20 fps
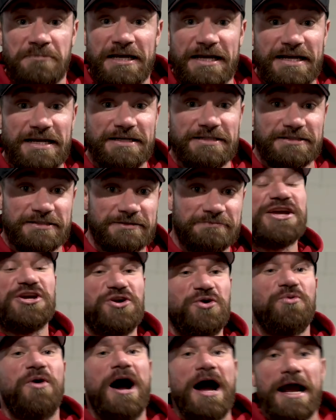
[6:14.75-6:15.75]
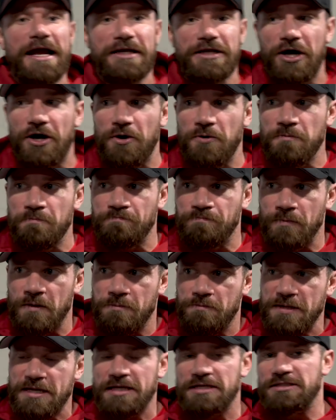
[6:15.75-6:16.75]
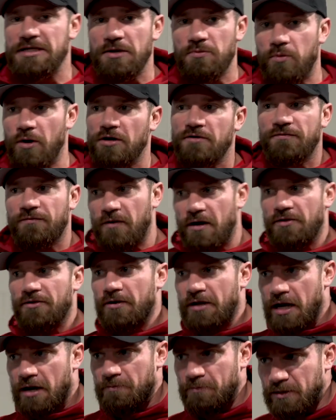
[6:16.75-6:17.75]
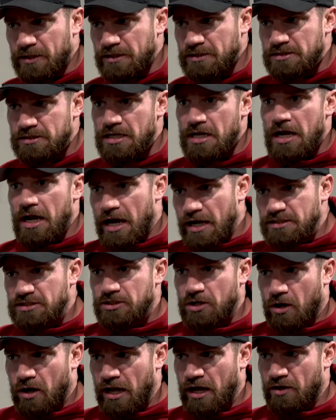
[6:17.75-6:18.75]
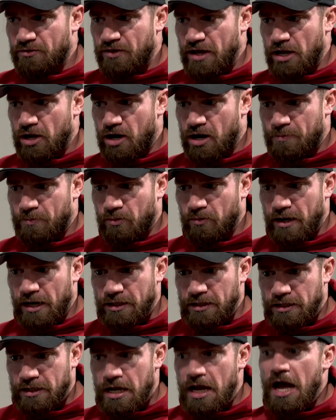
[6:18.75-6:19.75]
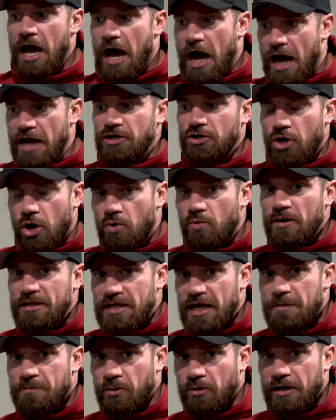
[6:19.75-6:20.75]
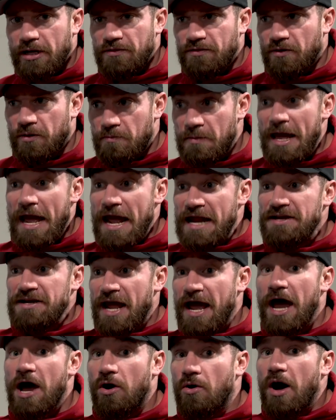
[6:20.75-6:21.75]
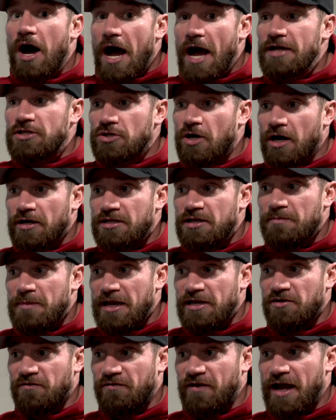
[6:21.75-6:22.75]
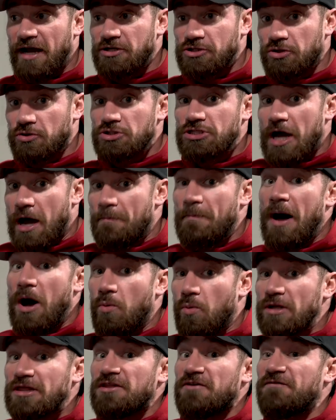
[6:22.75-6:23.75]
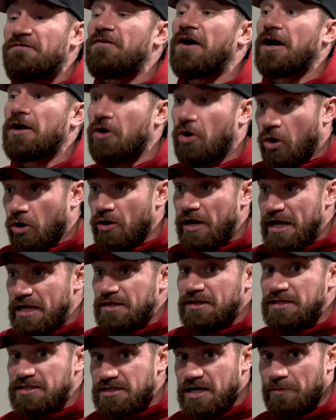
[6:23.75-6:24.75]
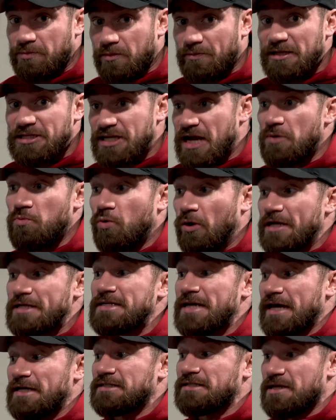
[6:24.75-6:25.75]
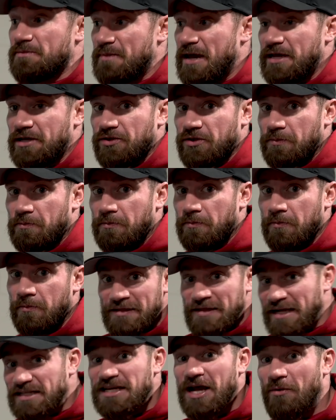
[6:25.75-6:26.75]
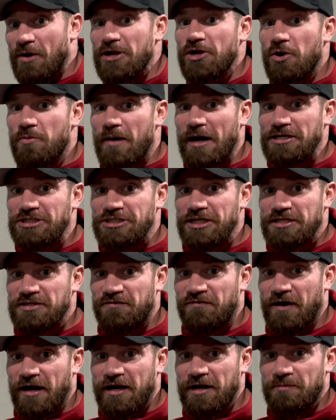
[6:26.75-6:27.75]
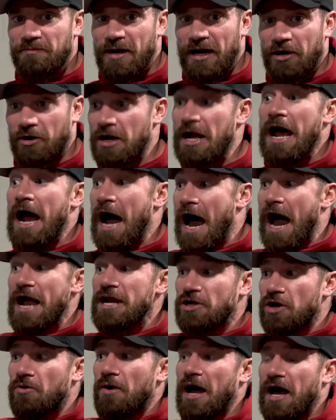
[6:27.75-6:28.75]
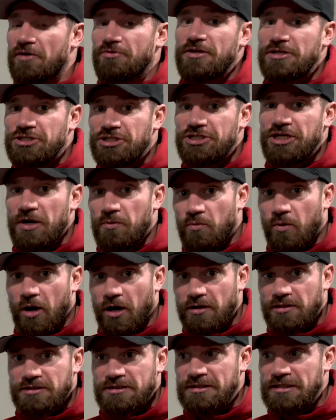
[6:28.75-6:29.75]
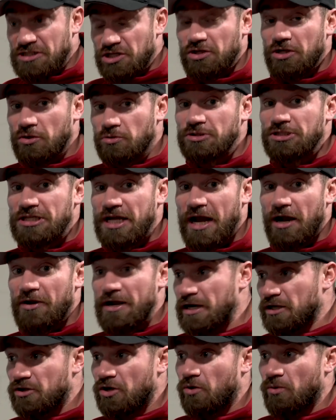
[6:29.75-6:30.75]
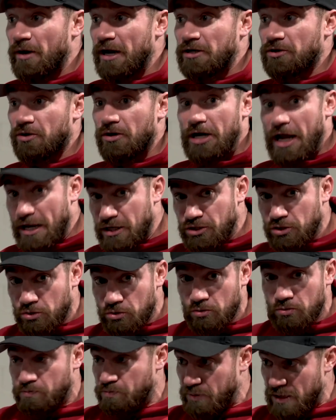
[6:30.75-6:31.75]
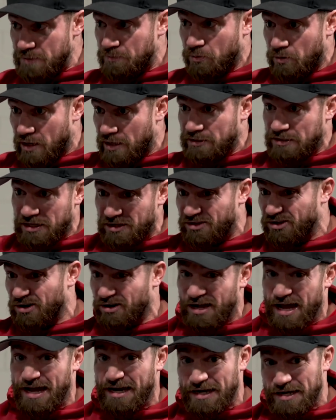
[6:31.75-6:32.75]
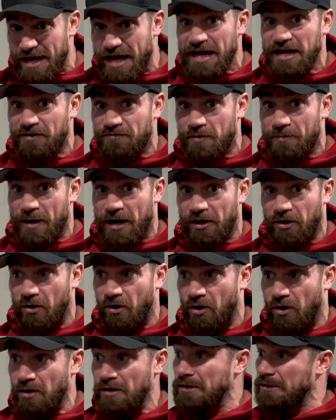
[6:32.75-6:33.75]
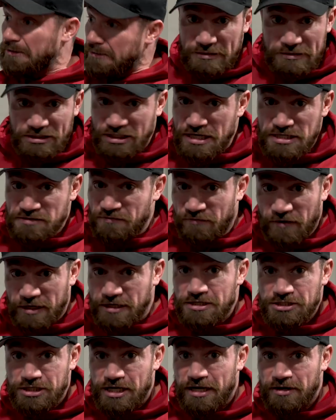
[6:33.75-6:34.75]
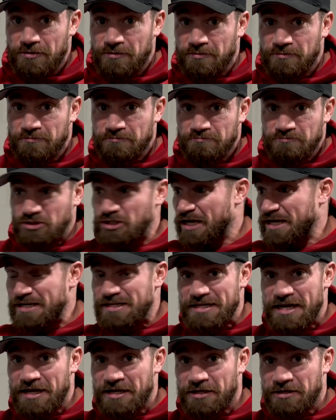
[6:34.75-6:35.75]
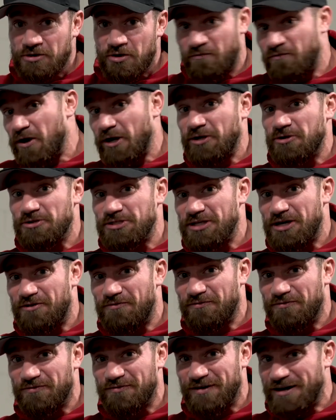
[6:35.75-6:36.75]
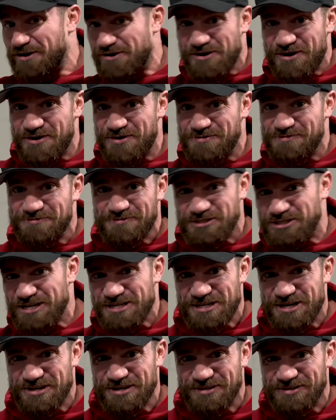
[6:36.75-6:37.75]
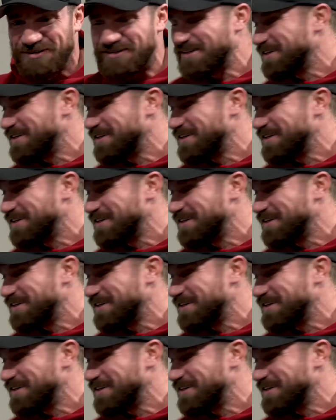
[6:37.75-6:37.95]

It is. You know why I know? Because I worked for other companies. I saw how they operated. I know what they put in them. And now I talk to manufacturers about what the fuck are in the supplements and what it takes to make them. That's how I know my shit's fucking better. I know how this shit works. It's a little scary and a little ignorant, and you people out there that are kind of negative about it all, change the fucking channel, suck a dick, go fuck yourself. I don't know. What should I tell you?